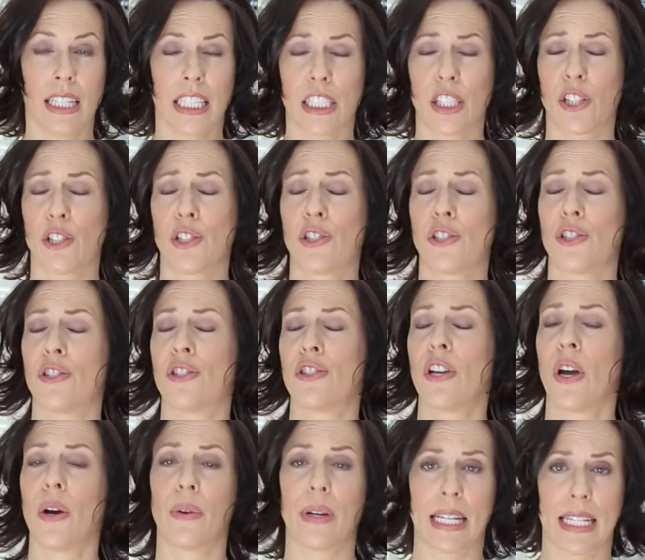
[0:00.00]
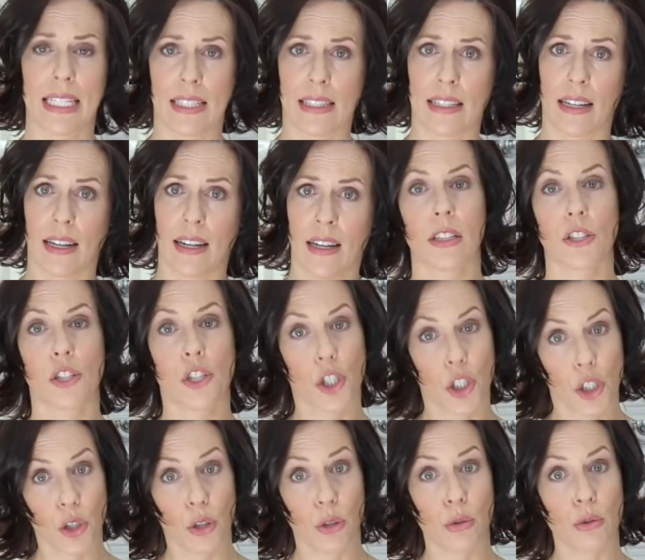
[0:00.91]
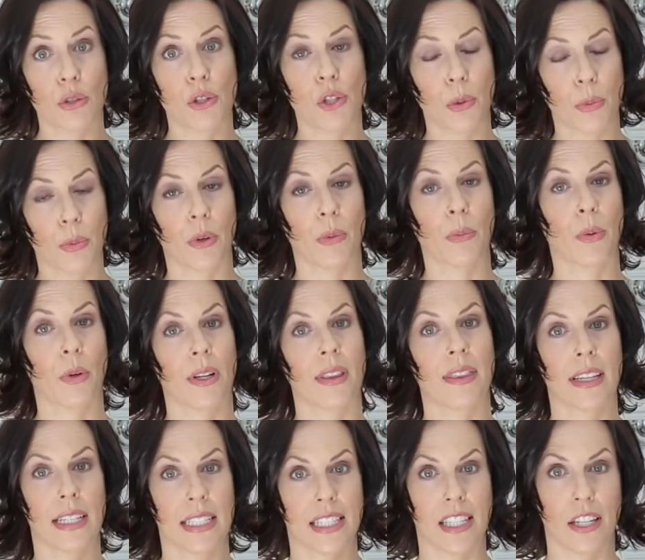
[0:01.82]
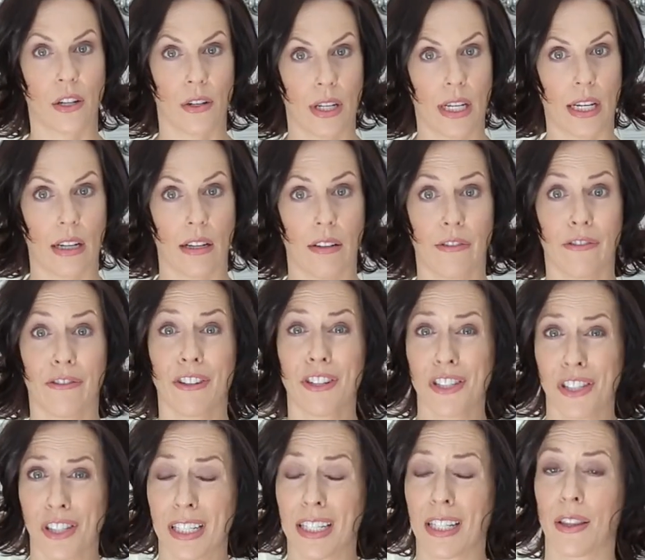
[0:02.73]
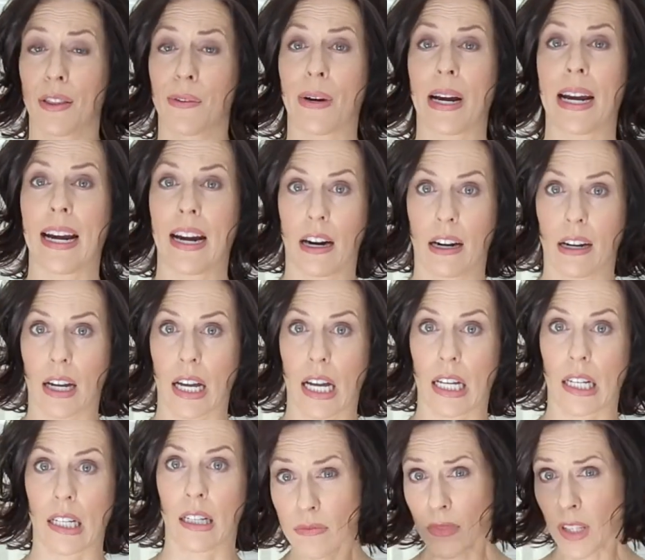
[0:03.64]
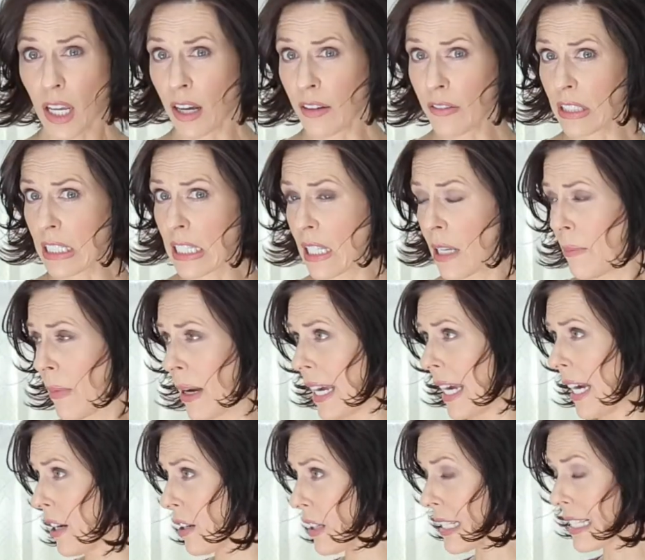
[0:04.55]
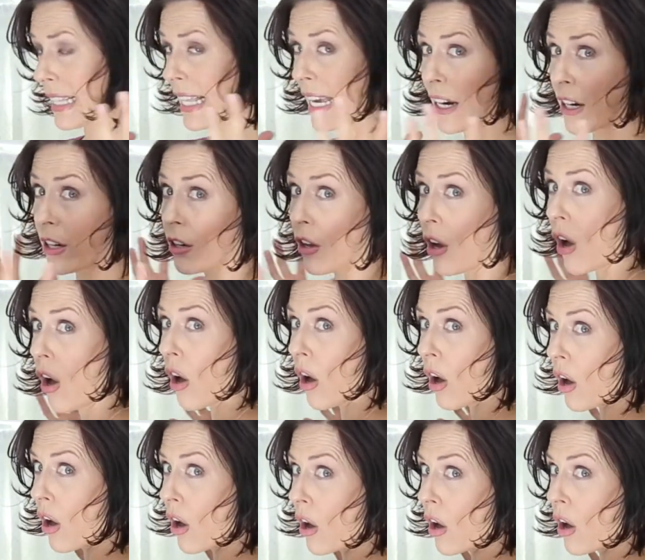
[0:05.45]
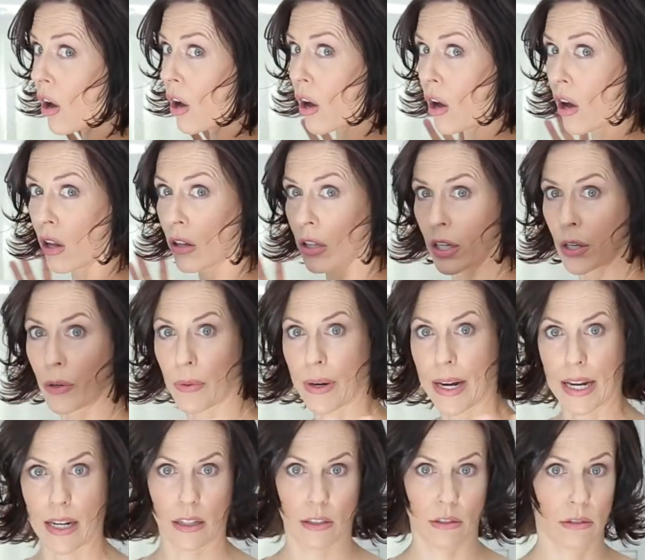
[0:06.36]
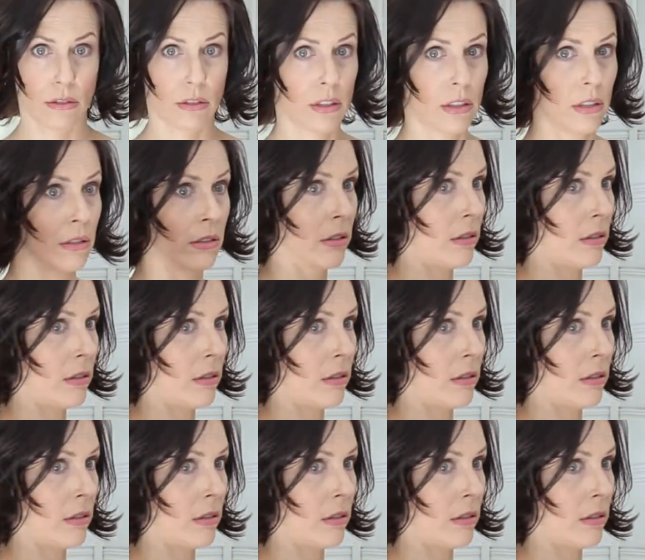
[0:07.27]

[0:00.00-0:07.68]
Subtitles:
It's so easy. Two super important things that you need. First, you need the right haircut. Obviously, my hair is layered all around.